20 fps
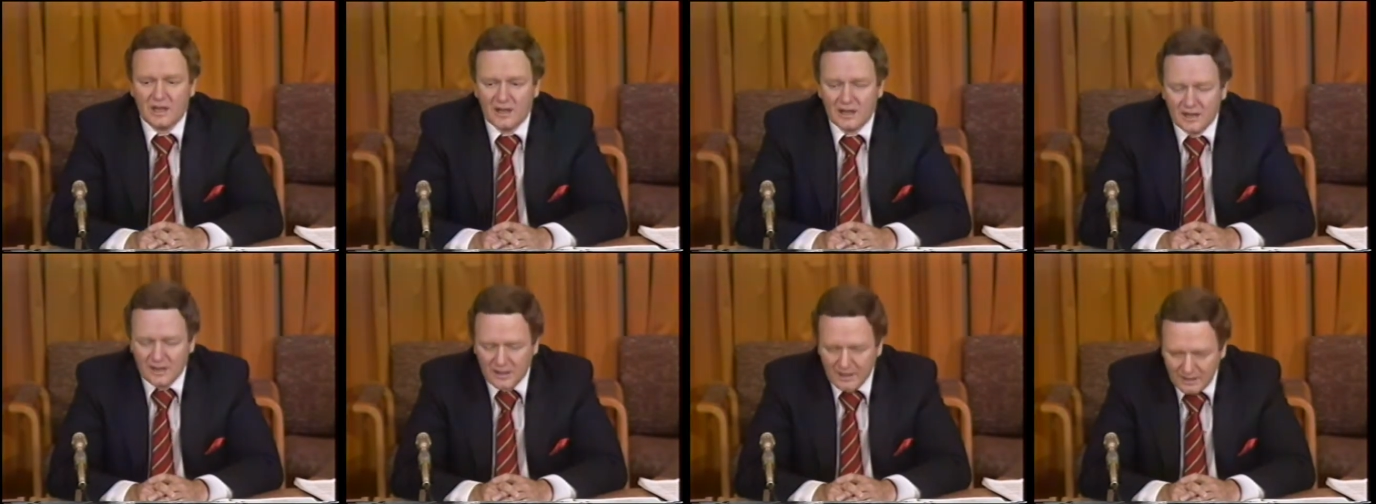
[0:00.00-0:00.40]

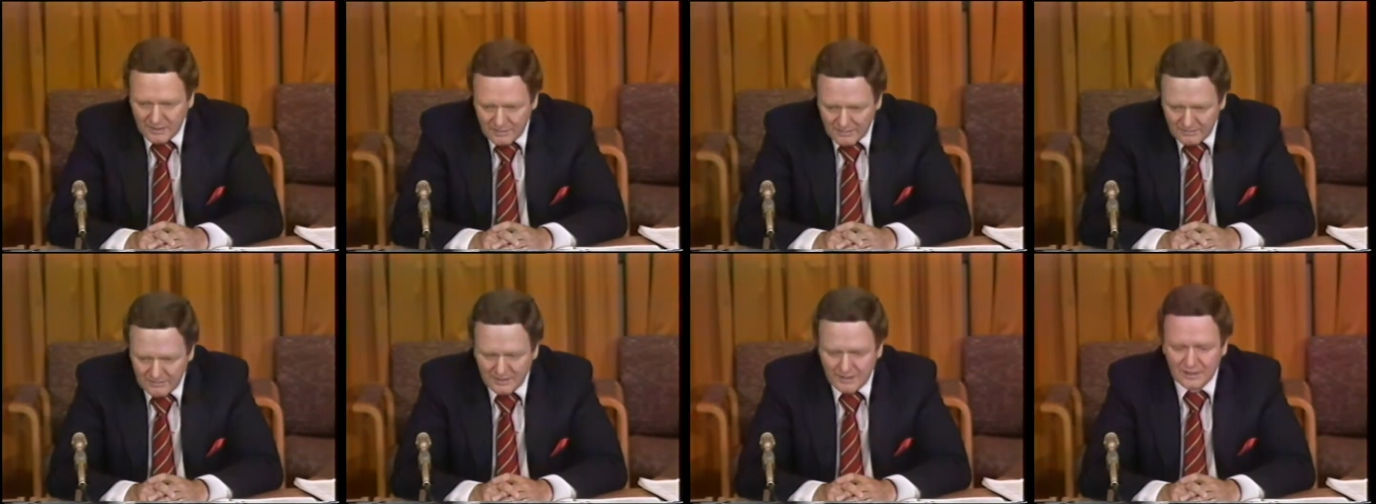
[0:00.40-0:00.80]

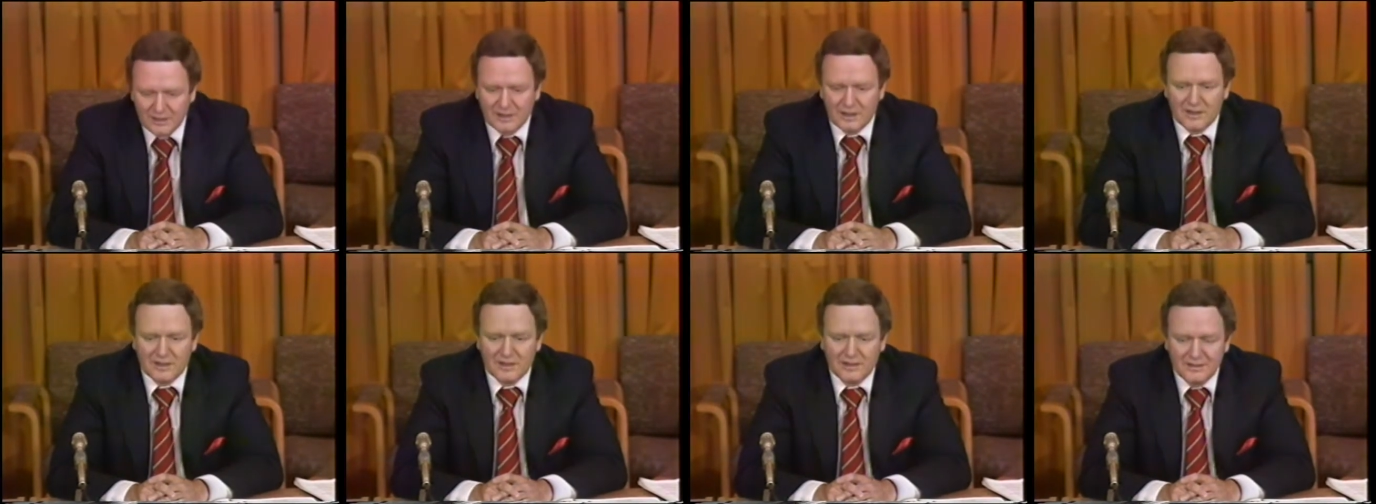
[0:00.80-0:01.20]
uh,
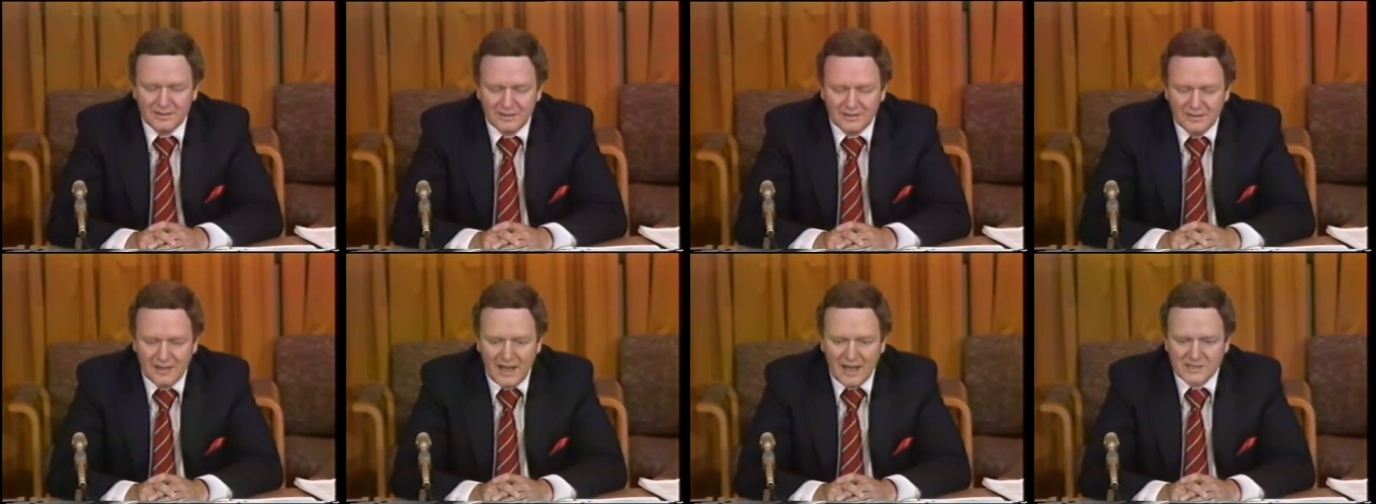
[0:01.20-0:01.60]
an,
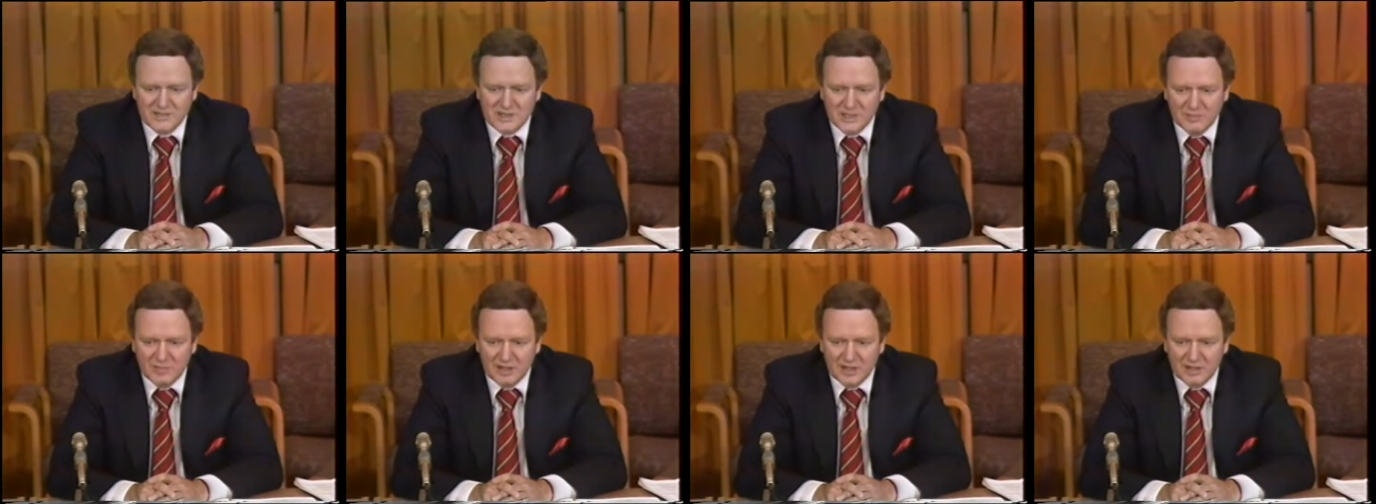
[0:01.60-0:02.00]
uh, has
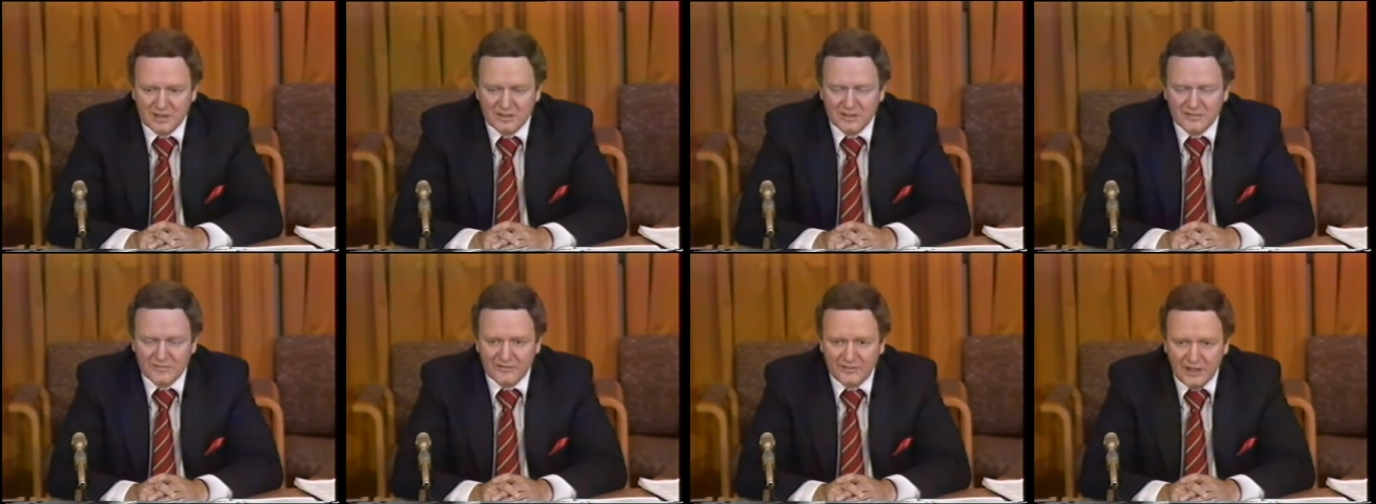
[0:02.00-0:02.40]
committed
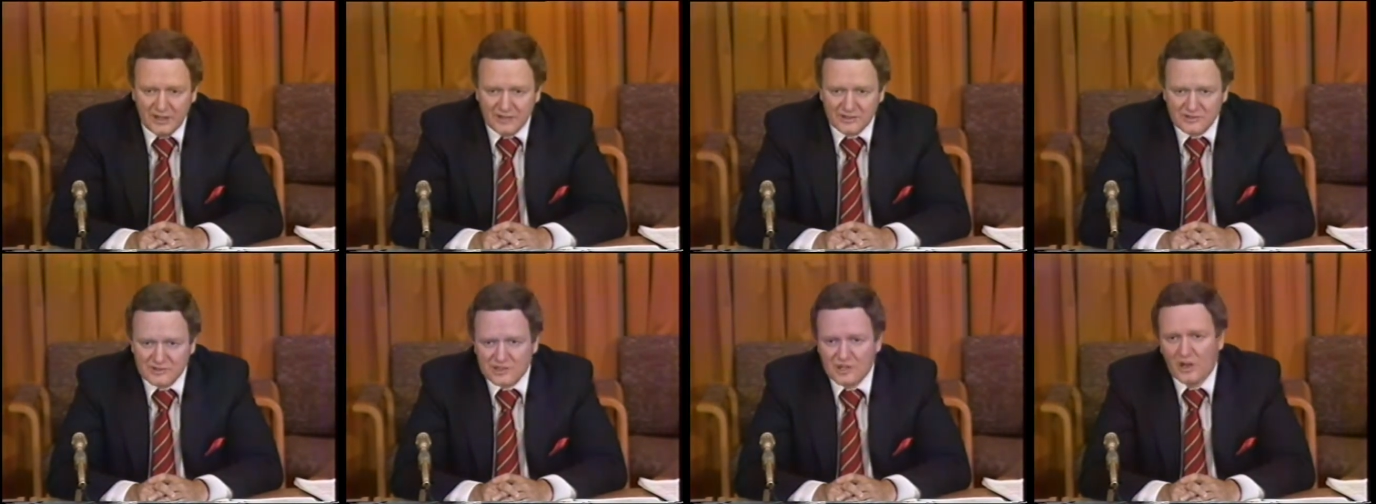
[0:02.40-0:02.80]
an
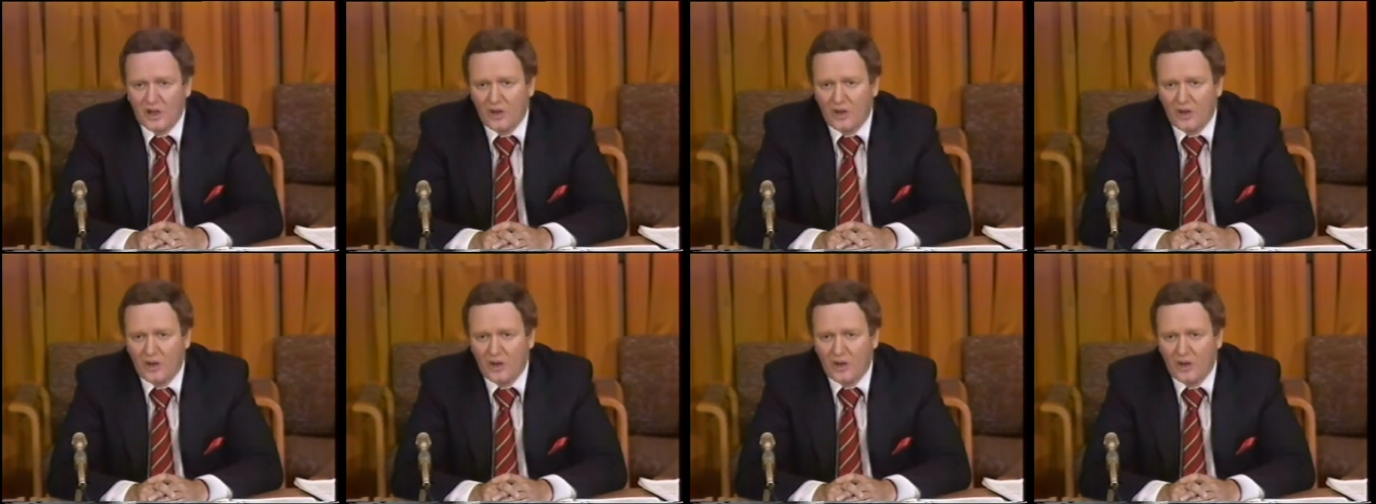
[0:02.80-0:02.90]
offense